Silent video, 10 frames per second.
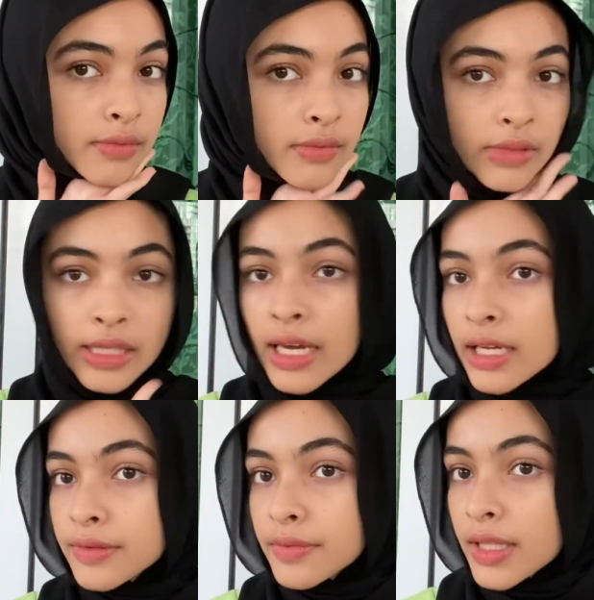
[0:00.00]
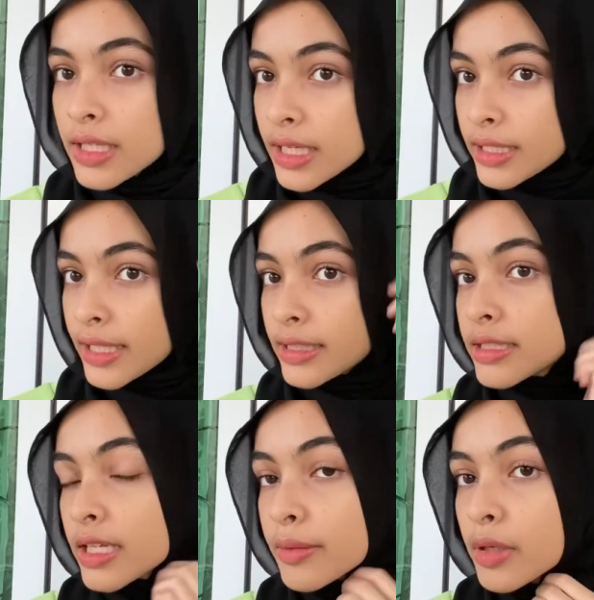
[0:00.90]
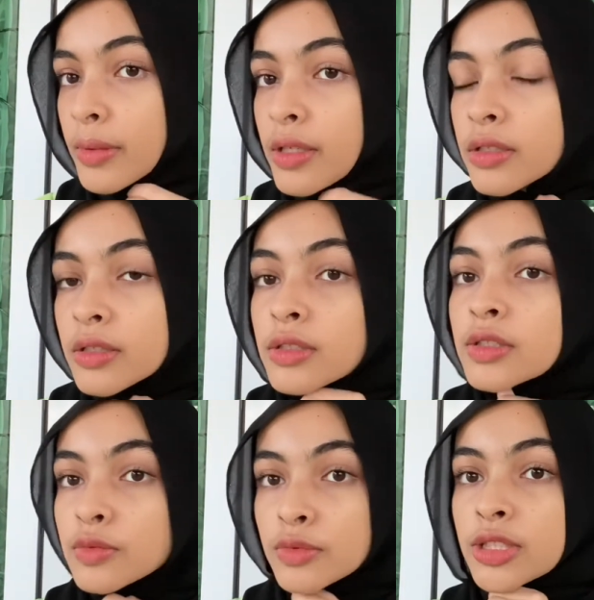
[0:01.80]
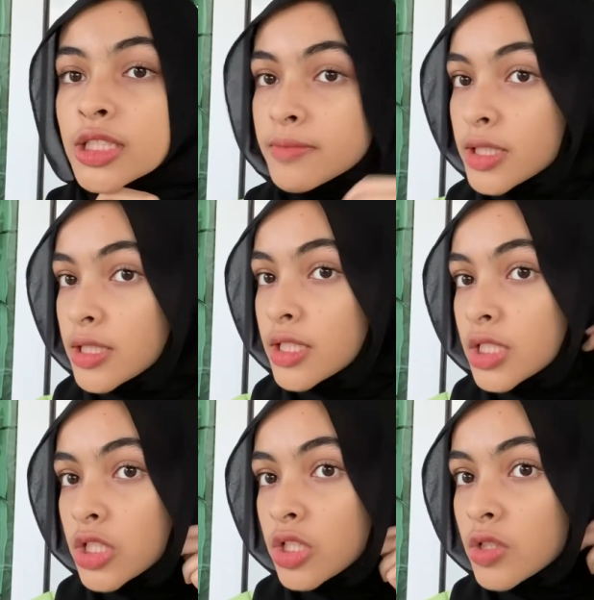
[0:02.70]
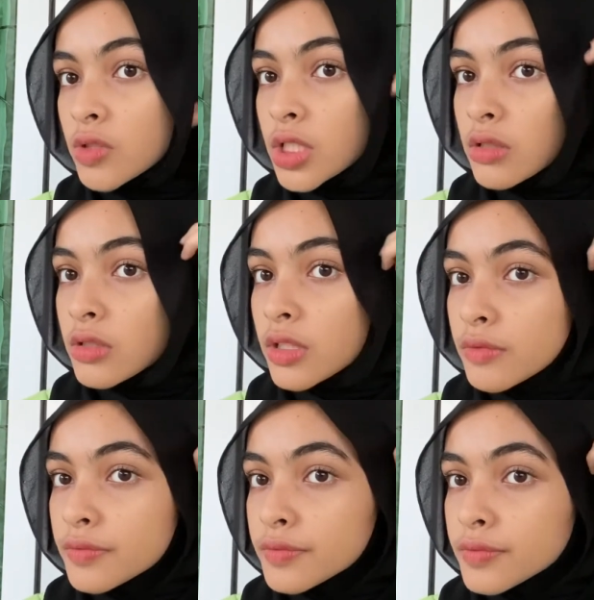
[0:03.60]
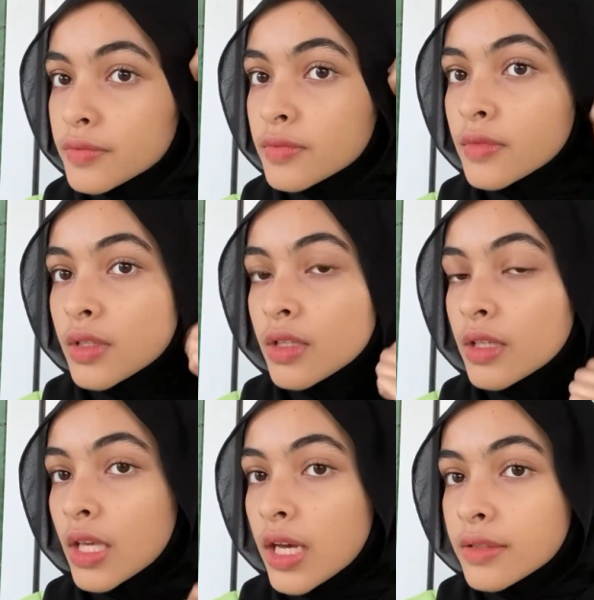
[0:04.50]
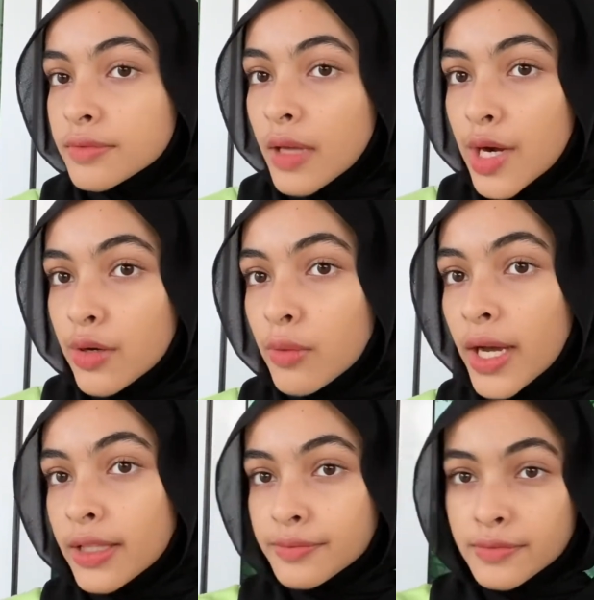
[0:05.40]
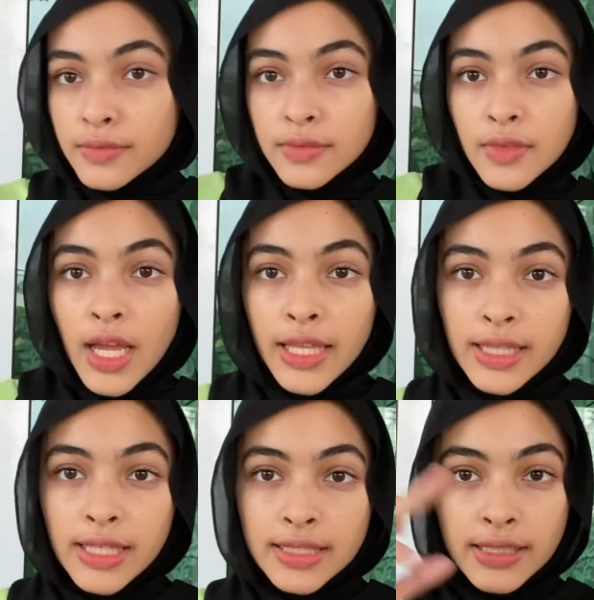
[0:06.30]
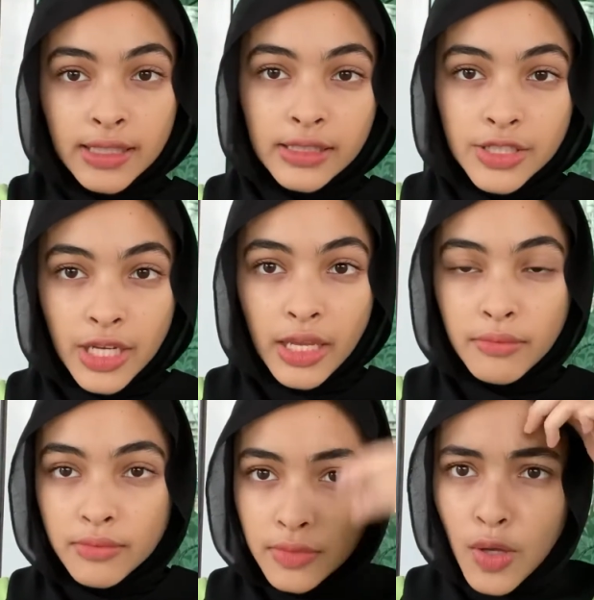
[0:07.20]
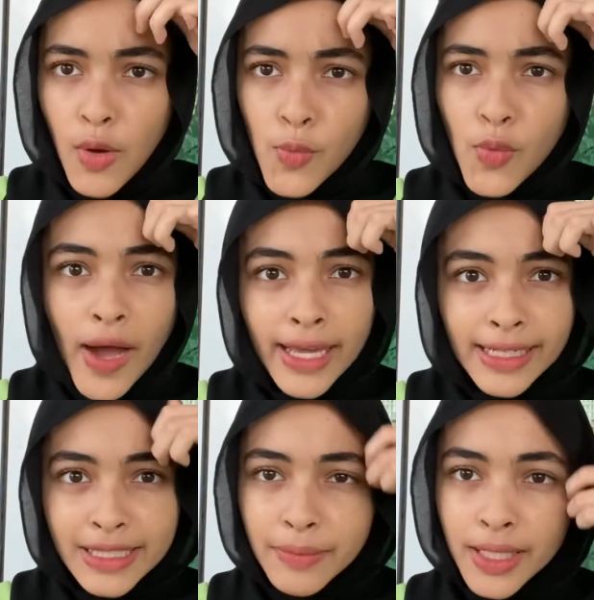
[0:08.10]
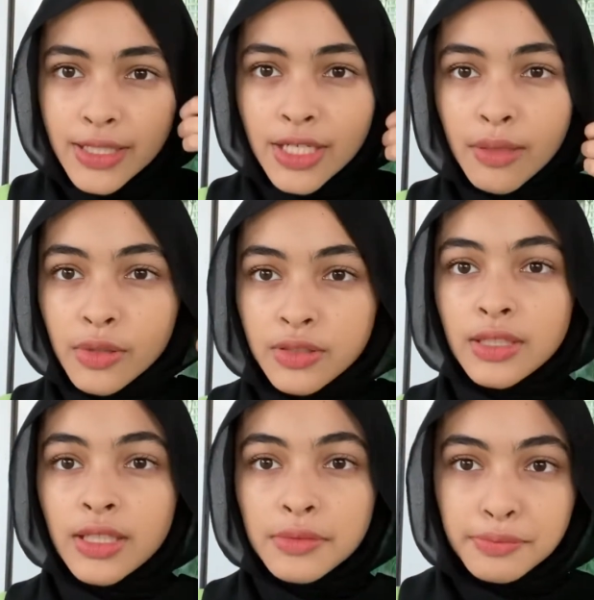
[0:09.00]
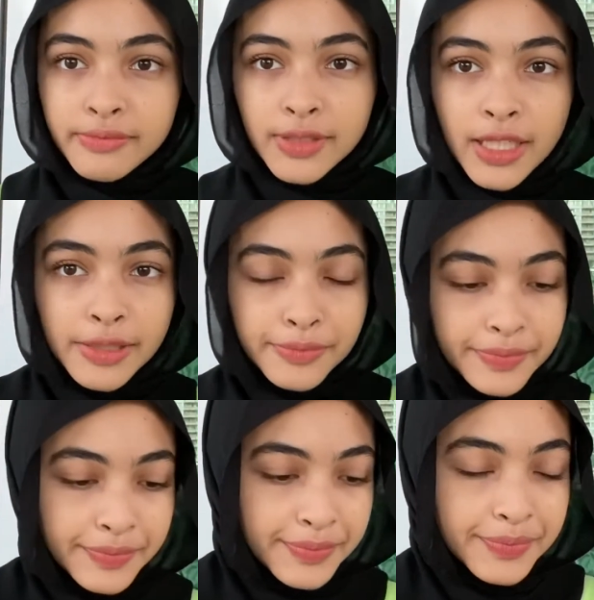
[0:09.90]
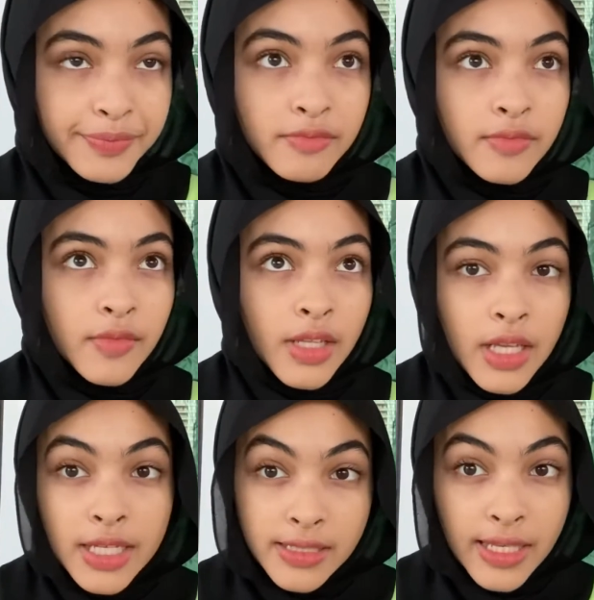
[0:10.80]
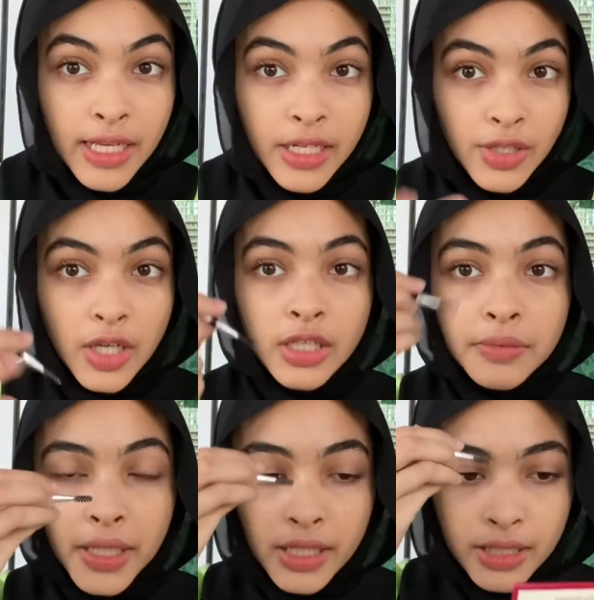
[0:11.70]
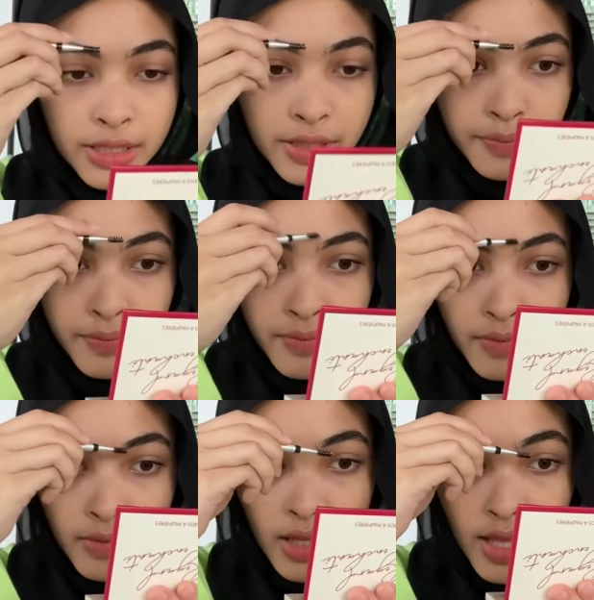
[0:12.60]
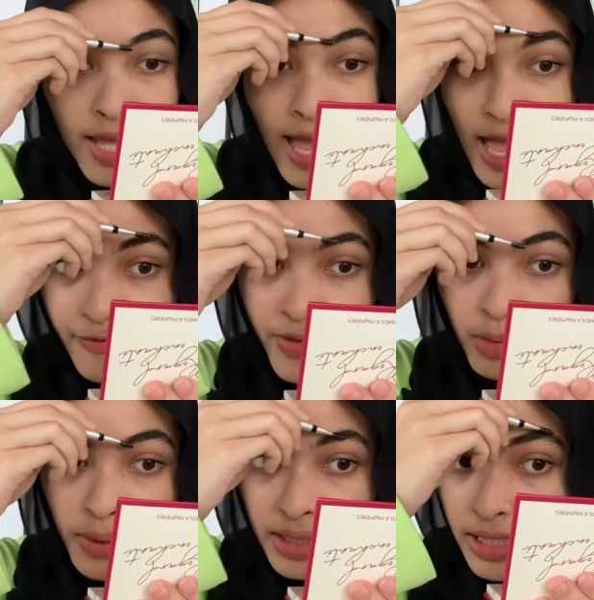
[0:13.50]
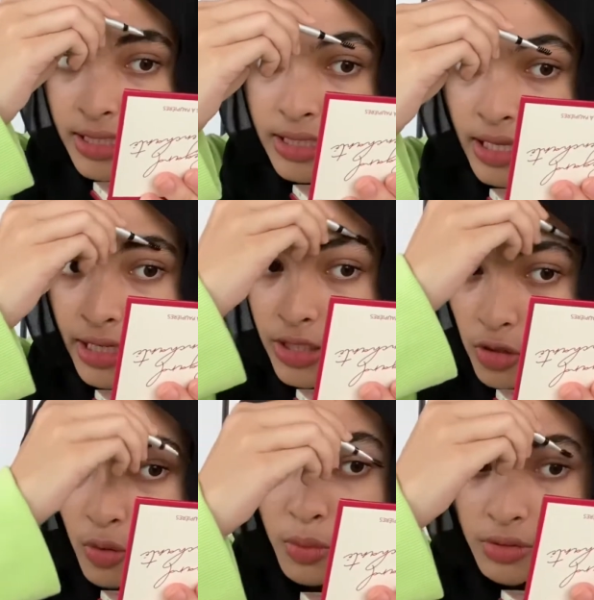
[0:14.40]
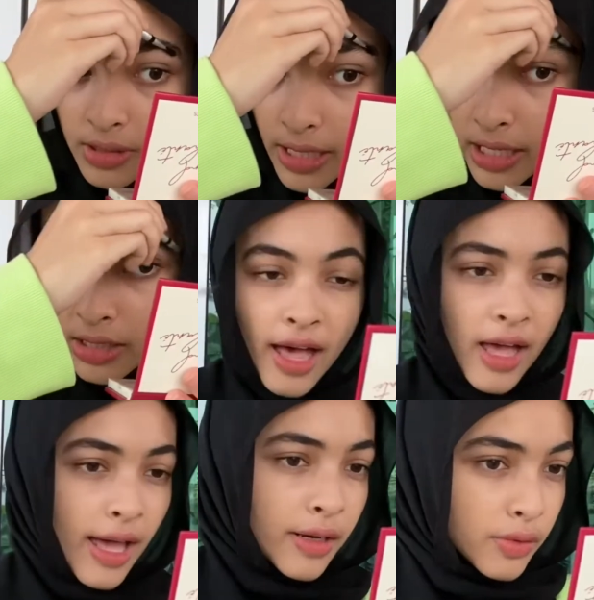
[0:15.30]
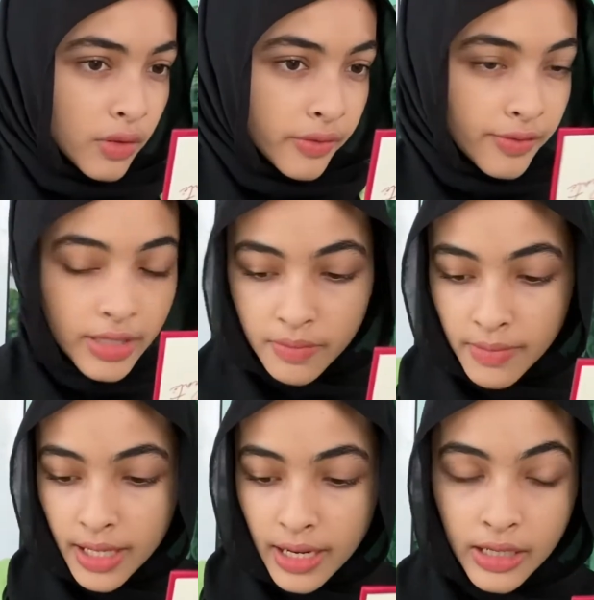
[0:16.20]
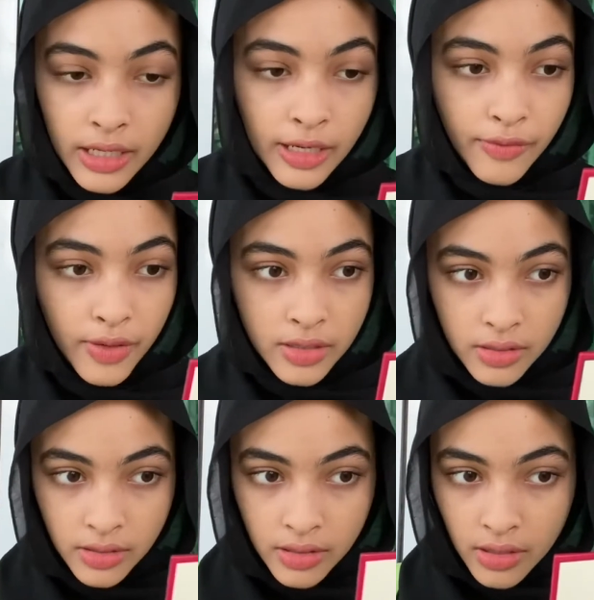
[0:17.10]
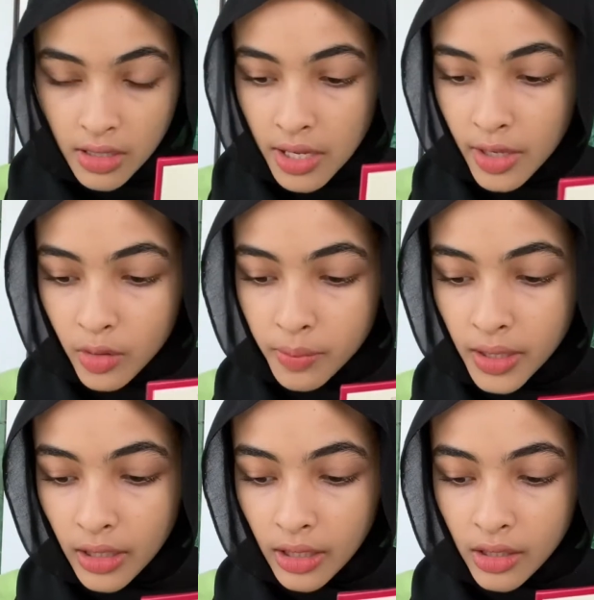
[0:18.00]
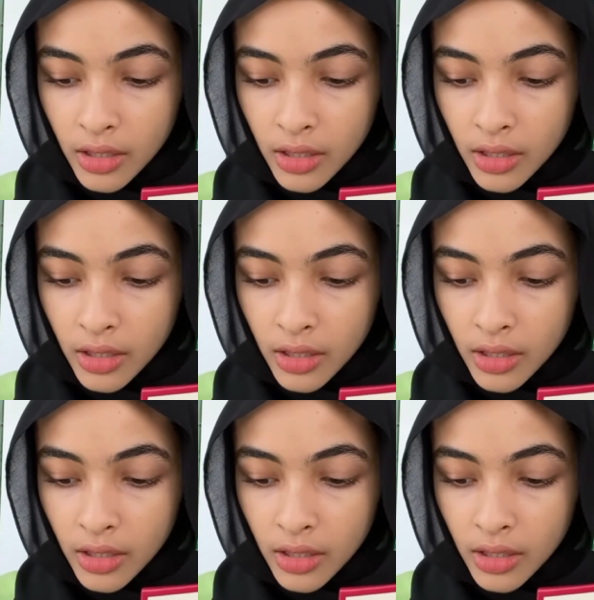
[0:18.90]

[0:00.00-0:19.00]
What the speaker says: Yeah, I think I like this eyebrow better. Why is my neck showing? Okay. Yeah, I don't know why. I think it's like the shape. Why does my hijab look like that? Okay. It's getting dark because I'm filming this and it's almost 6. I don't know if this made any difference. I hope it did.